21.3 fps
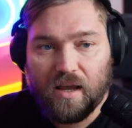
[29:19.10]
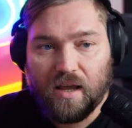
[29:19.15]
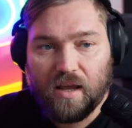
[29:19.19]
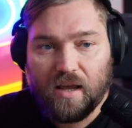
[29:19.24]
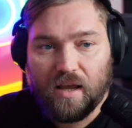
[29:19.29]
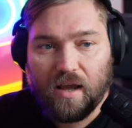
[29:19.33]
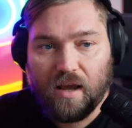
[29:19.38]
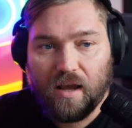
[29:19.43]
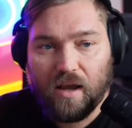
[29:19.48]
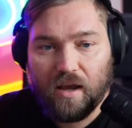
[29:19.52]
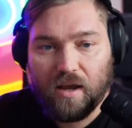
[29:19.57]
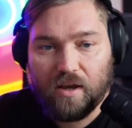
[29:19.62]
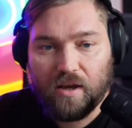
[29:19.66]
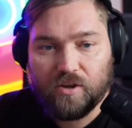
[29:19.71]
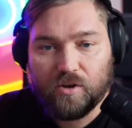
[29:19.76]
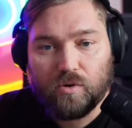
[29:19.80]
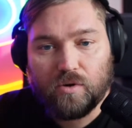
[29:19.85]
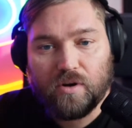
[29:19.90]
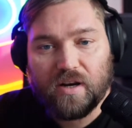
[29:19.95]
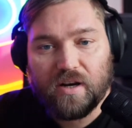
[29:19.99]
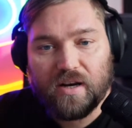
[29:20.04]

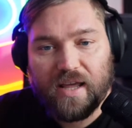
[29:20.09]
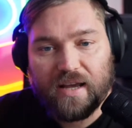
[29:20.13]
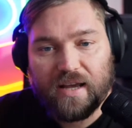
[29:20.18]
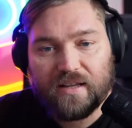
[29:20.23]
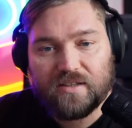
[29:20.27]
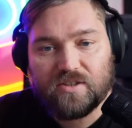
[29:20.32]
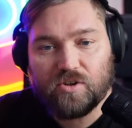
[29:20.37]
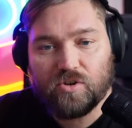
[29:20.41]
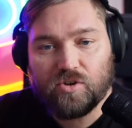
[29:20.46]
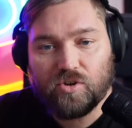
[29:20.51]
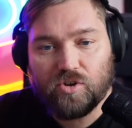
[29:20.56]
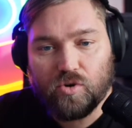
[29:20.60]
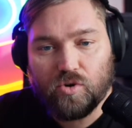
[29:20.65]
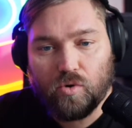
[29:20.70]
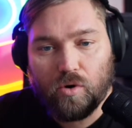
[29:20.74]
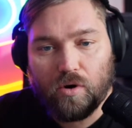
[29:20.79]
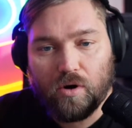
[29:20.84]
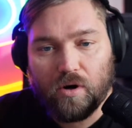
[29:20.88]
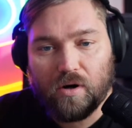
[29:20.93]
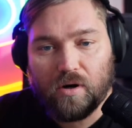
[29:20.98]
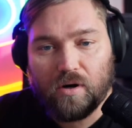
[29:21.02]
you'll connect to
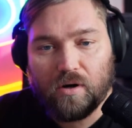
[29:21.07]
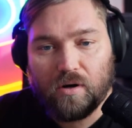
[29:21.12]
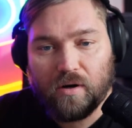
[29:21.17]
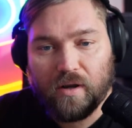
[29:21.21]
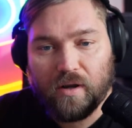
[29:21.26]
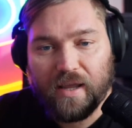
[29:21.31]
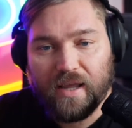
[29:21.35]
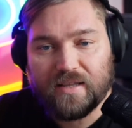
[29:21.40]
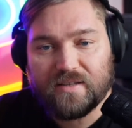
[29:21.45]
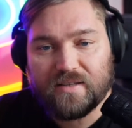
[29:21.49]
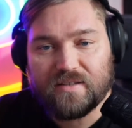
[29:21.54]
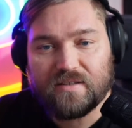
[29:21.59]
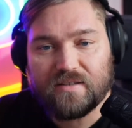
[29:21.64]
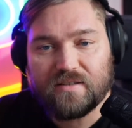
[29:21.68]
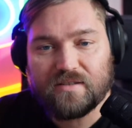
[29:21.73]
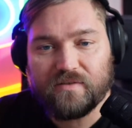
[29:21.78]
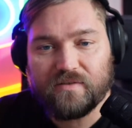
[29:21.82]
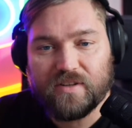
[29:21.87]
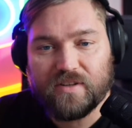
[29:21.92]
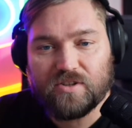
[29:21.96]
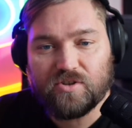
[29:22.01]
your instance
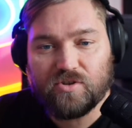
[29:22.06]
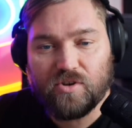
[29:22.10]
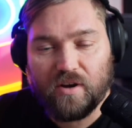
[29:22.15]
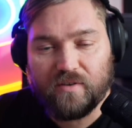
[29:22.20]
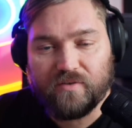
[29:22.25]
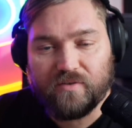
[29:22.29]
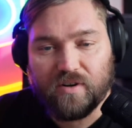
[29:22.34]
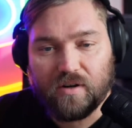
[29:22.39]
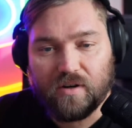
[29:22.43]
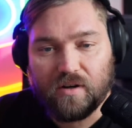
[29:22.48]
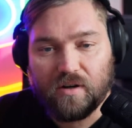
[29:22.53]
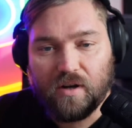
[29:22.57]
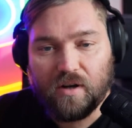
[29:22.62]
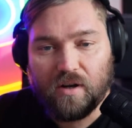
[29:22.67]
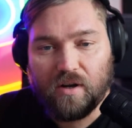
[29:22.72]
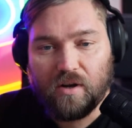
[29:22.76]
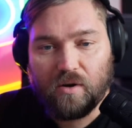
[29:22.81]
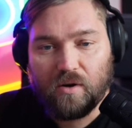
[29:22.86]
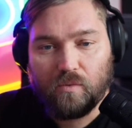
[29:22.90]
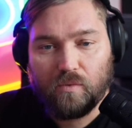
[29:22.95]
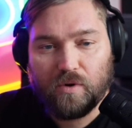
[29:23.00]
of the server,
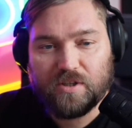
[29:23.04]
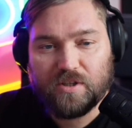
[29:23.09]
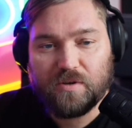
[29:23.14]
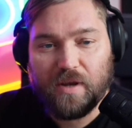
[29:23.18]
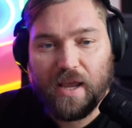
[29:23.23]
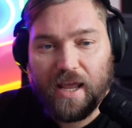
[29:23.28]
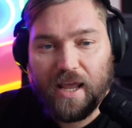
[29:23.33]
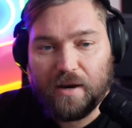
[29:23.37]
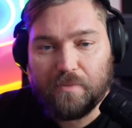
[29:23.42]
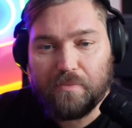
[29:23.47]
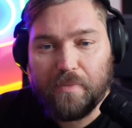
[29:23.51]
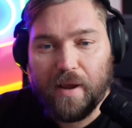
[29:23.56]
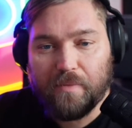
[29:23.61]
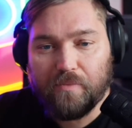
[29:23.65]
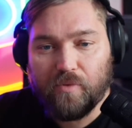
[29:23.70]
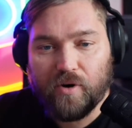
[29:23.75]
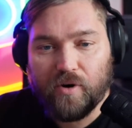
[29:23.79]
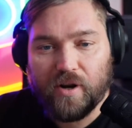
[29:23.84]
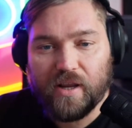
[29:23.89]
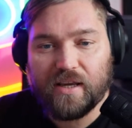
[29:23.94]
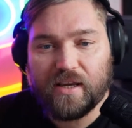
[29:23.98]
which in
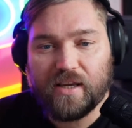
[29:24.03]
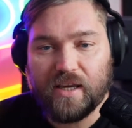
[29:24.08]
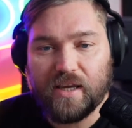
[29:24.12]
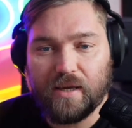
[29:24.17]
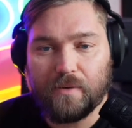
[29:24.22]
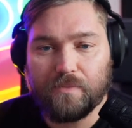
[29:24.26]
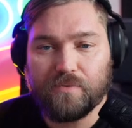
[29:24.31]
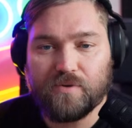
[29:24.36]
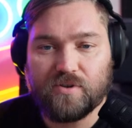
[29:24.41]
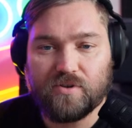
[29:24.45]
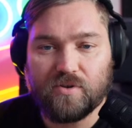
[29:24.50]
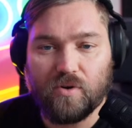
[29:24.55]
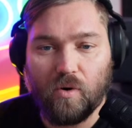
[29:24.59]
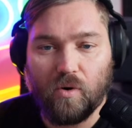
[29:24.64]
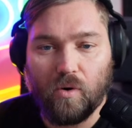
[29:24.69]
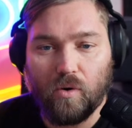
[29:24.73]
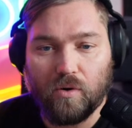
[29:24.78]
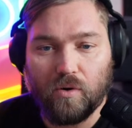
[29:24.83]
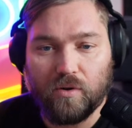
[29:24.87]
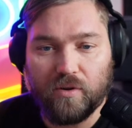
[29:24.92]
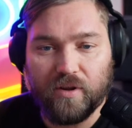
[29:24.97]
memory keeps
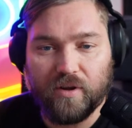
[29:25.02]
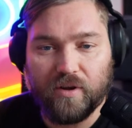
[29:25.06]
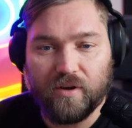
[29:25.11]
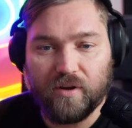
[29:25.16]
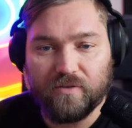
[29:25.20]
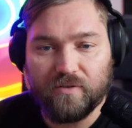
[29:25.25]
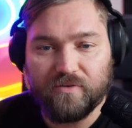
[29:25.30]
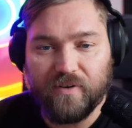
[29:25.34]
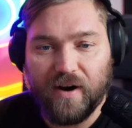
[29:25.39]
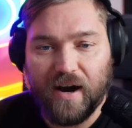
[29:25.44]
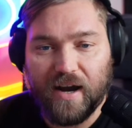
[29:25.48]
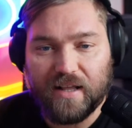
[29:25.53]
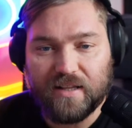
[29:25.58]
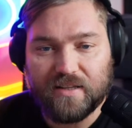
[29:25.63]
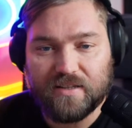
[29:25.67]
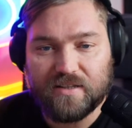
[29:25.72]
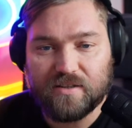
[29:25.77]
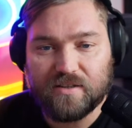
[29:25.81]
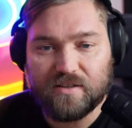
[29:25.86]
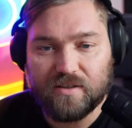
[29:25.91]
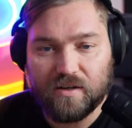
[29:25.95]
all the
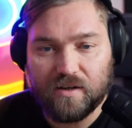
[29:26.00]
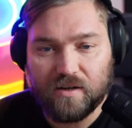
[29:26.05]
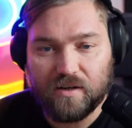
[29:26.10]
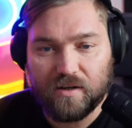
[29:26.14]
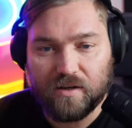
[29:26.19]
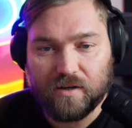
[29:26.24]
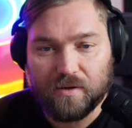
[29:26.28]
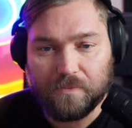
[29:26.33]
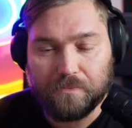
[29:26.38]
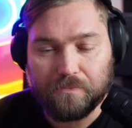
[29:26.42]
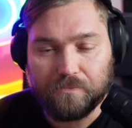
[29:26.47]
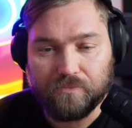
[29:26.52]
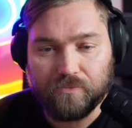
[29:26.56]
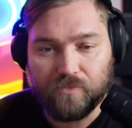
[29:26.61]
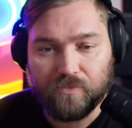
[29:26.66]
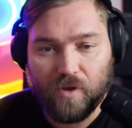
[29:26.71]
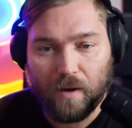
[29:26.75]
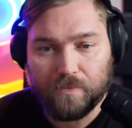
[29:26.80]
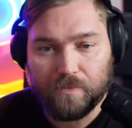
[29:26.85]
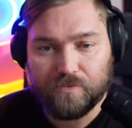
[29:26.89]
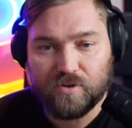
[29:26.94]
files
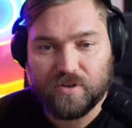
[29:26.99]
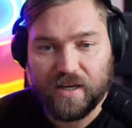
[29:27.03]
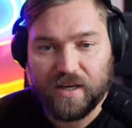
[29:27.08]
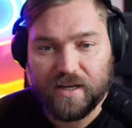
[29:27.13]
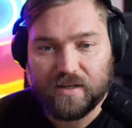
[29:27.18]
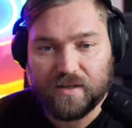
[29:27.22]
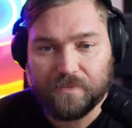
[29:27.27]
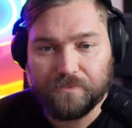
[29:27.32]
up to date.